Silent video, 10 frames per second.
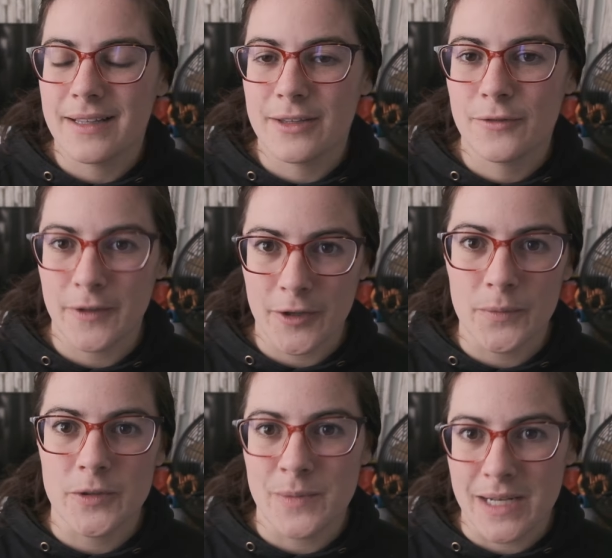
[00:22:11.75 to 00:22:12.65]
The film
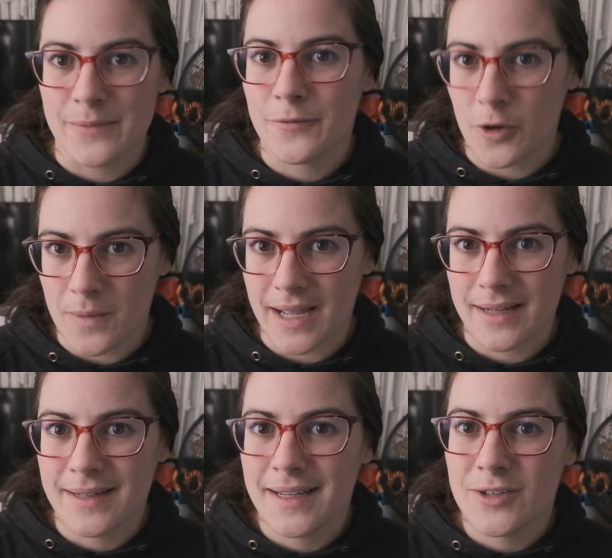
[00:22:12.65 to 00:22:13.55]
was medium format,
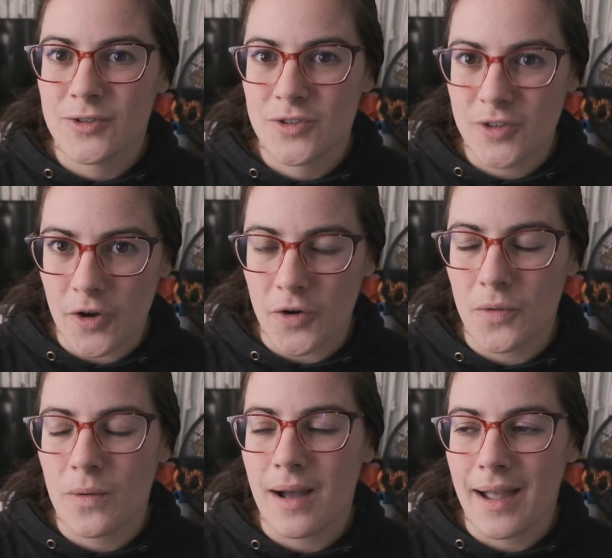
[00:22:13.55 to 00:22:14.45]

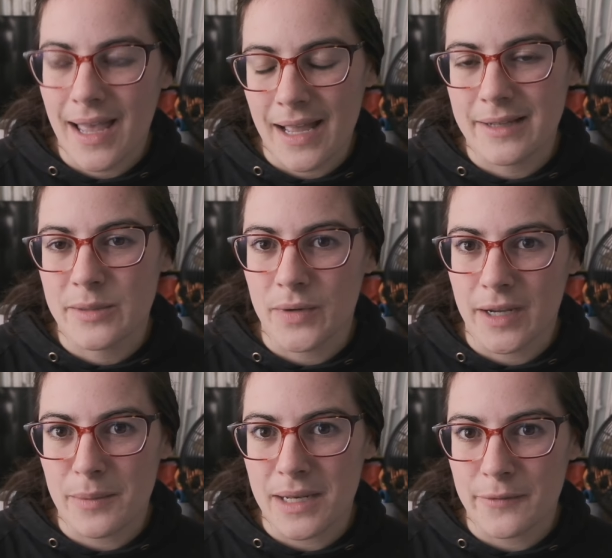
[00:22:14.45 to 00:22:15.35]
so I had to
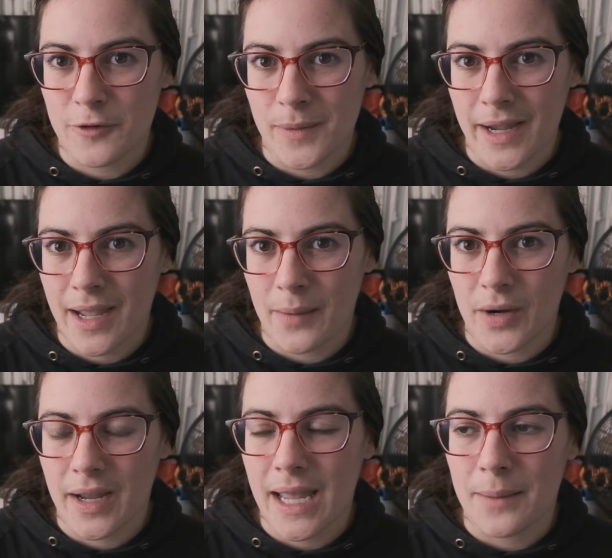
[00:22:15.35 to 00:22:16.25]
bring a medium format
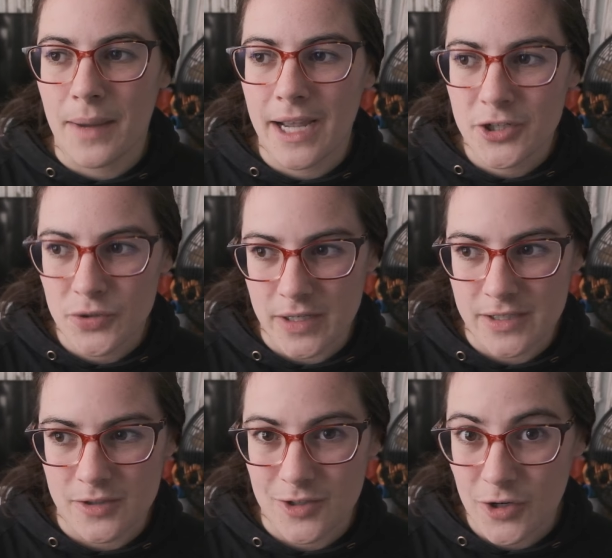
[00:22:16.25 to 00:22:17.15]
camera, and my
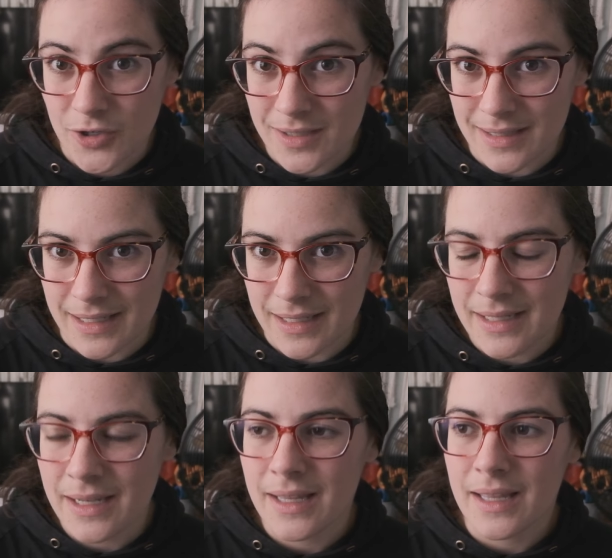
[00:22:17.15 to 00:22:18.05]
choice is
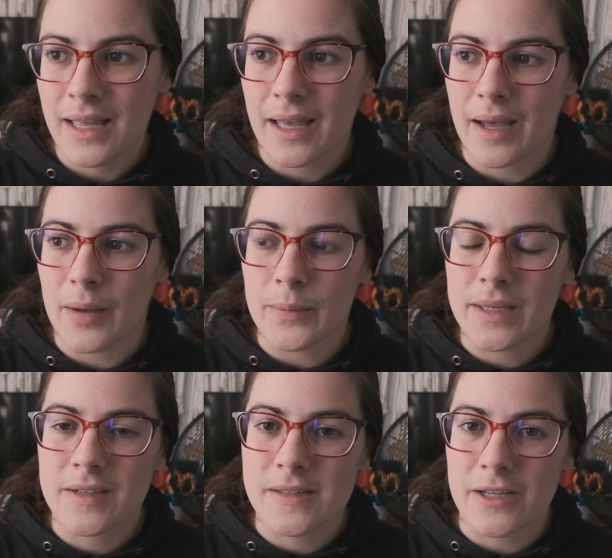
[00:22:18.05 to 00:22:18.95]
currently um,
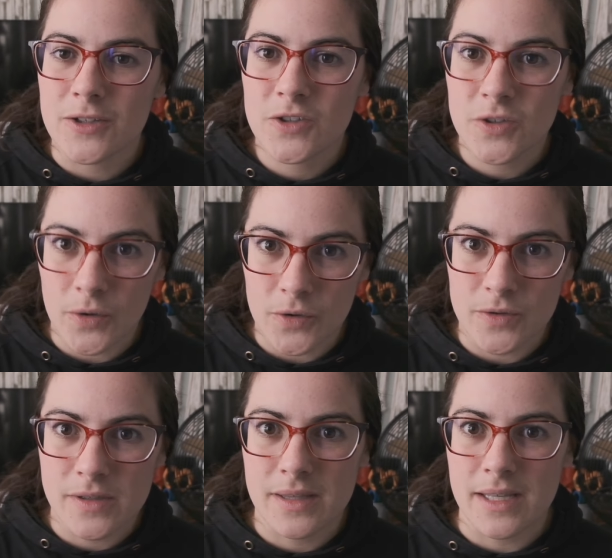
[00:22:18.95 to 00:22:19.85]
because I
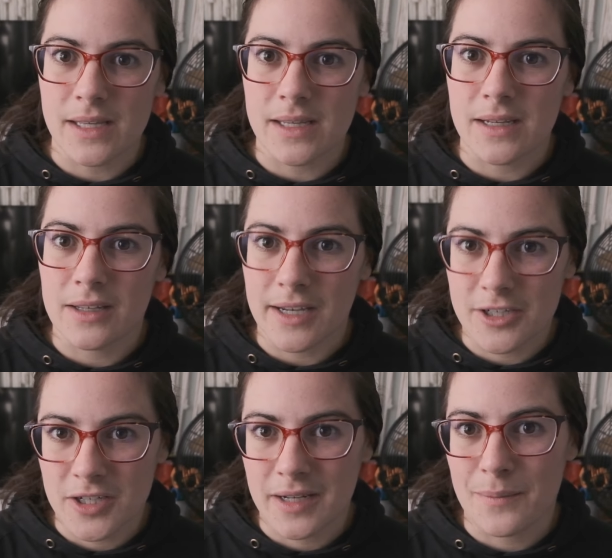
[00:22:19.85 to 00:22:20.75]
sold the
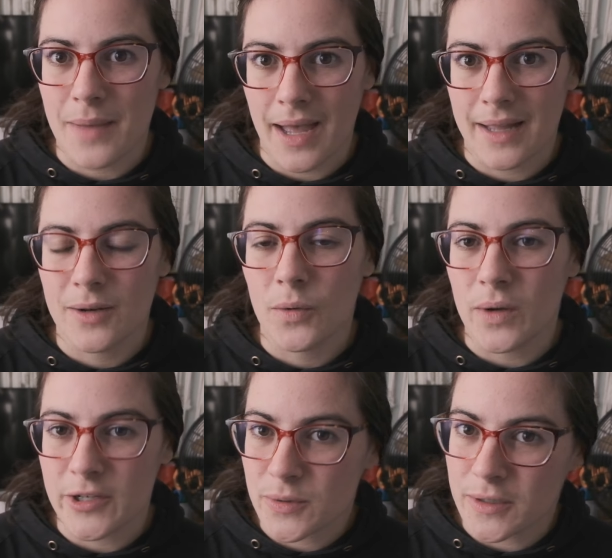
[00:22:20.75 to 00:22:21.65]
Yashica Mat
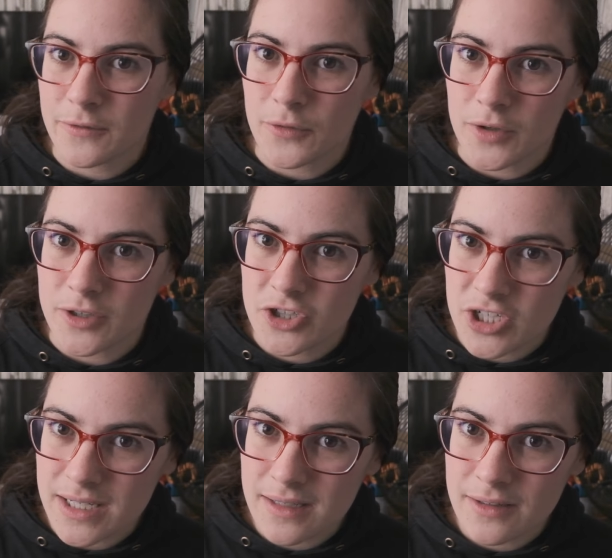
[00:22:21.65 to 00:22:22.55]

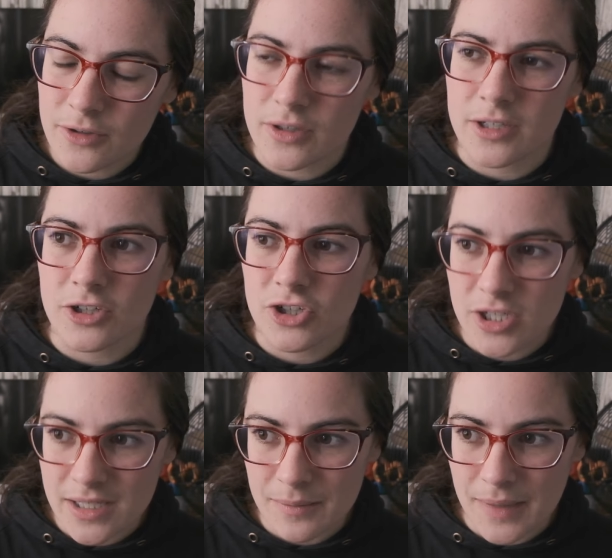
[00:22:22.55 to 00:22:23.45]
124G or the
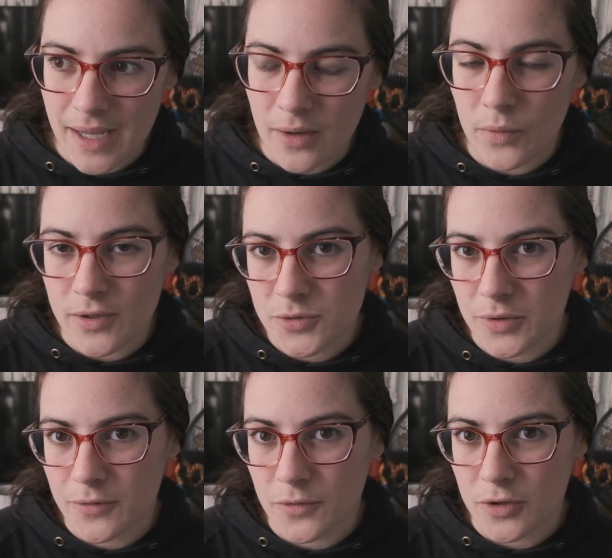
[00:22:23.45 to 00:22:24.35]
Yashica Mat
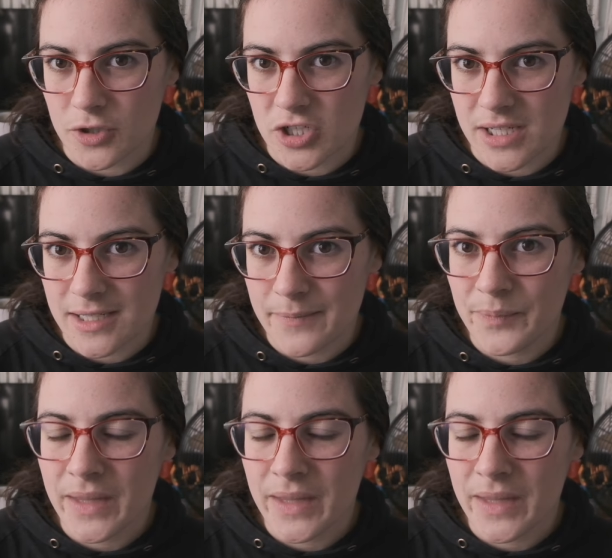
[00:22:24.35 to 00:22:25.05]
124G.